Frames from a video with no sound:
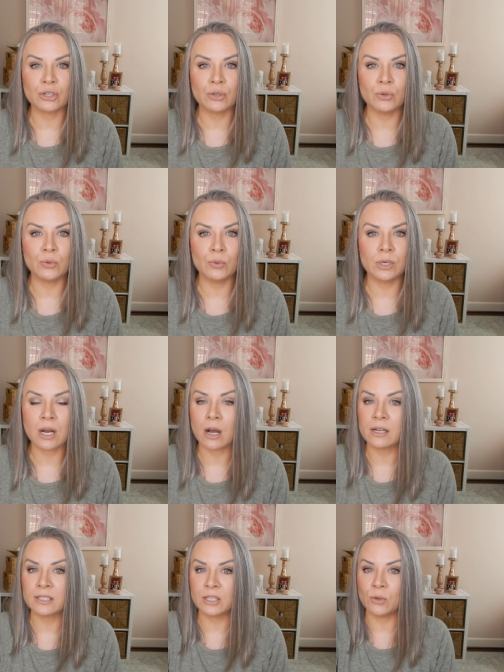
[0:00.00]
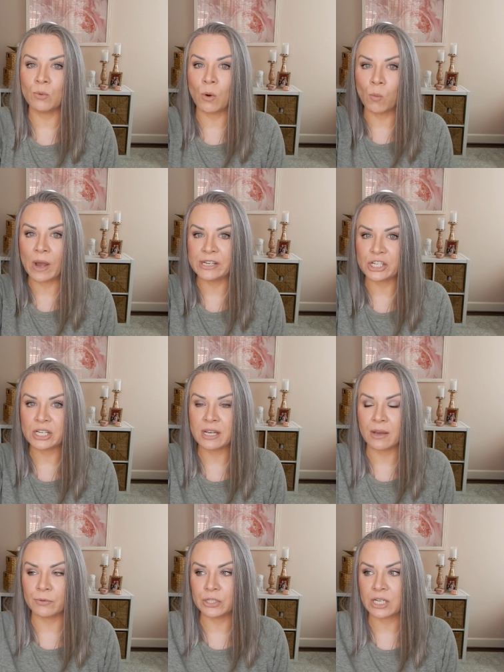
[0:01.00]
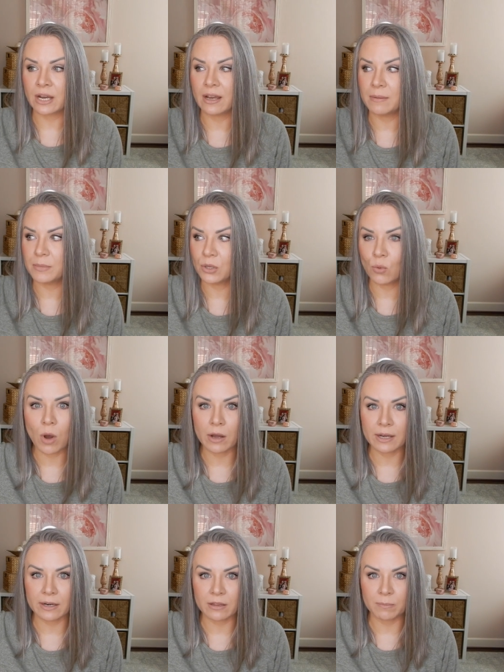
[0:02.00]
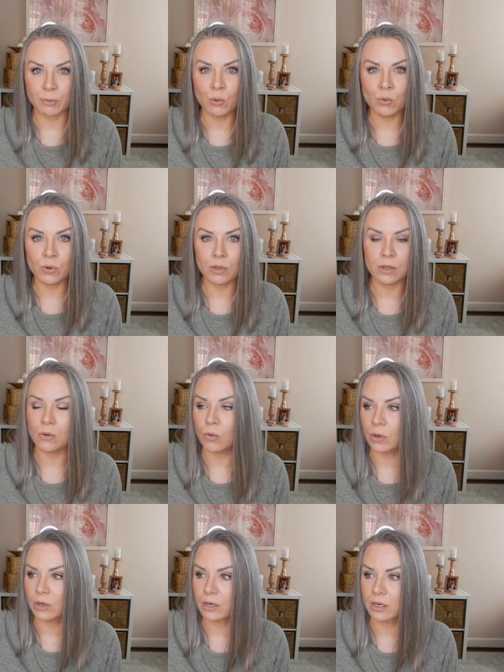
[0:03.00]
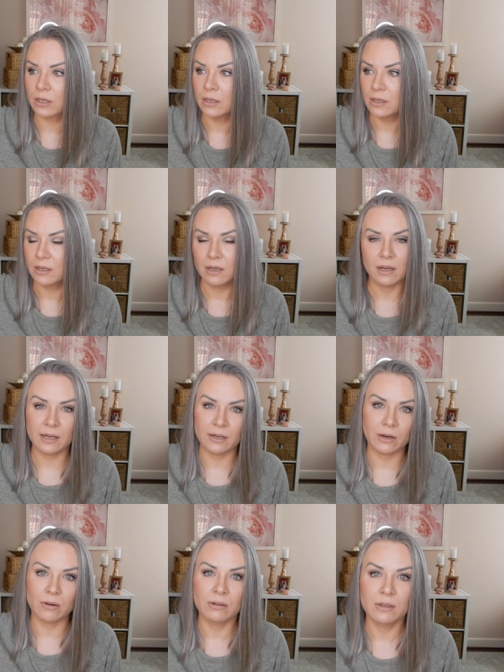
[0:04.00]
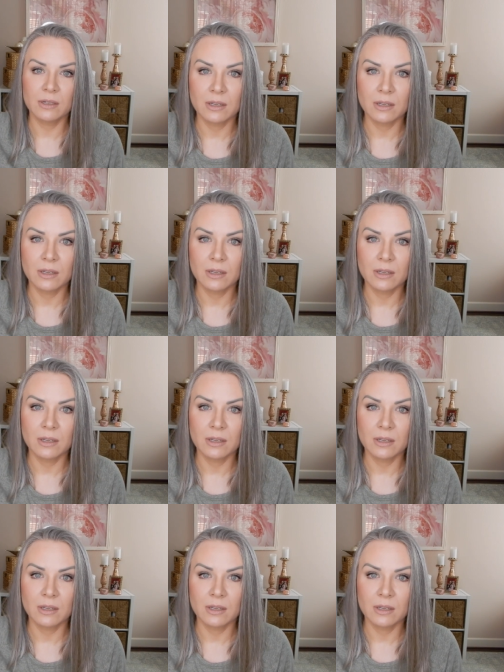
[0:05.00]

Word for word: to cause you a wedgie every time you walk out of the pool or I don't know.